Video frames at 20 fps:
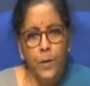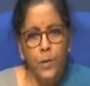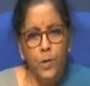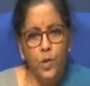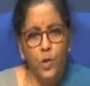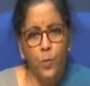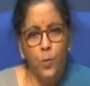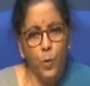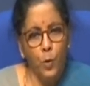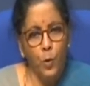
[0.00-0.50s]

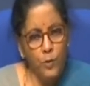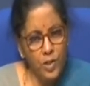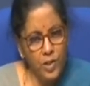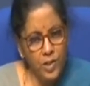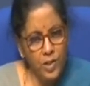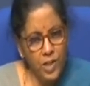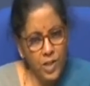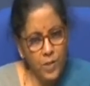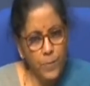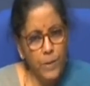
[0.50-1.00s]
So
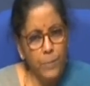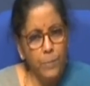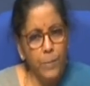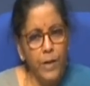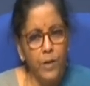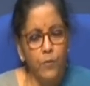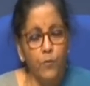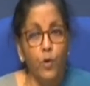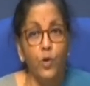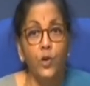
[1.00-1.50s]
provision has been
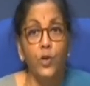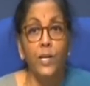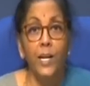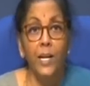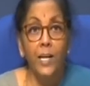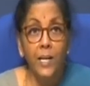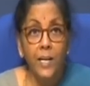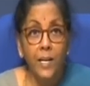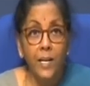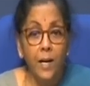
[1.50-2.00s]
made for
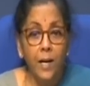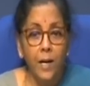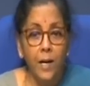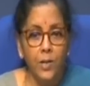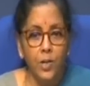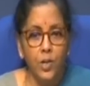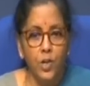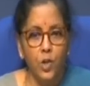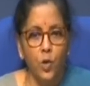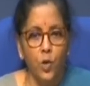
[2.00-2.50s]

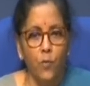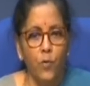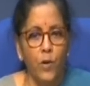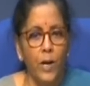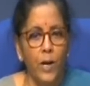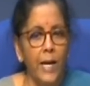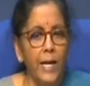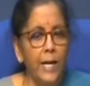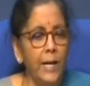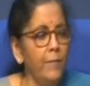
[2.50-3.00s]
telecast of
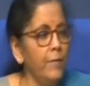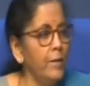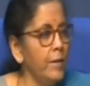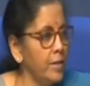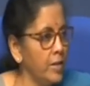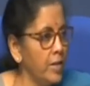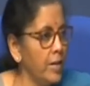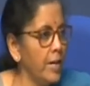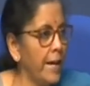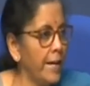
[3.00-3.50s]
live
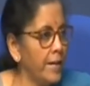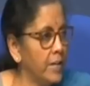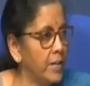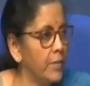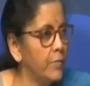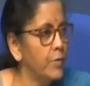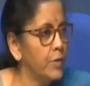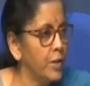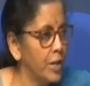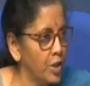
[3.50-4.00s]

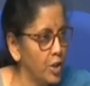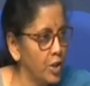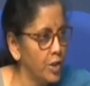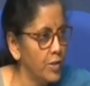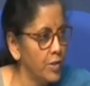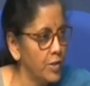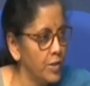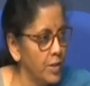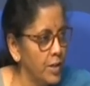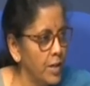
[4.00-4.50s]
interactive
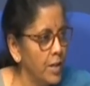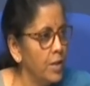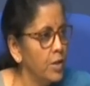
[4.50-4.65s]
sessions